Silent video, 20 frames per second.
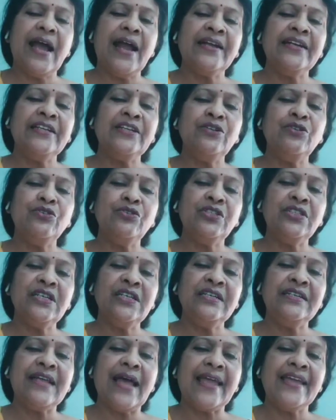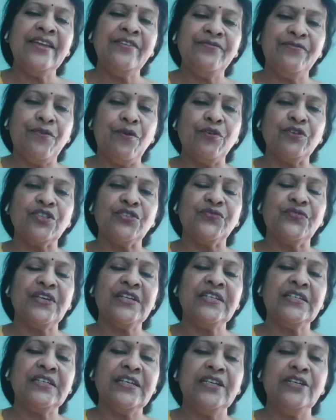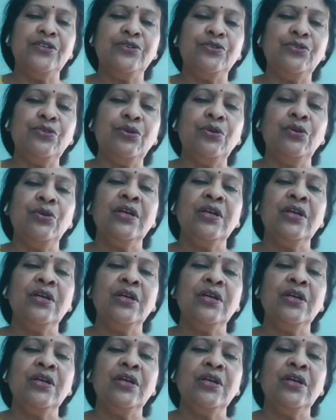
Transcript: adenosine diphosphate, into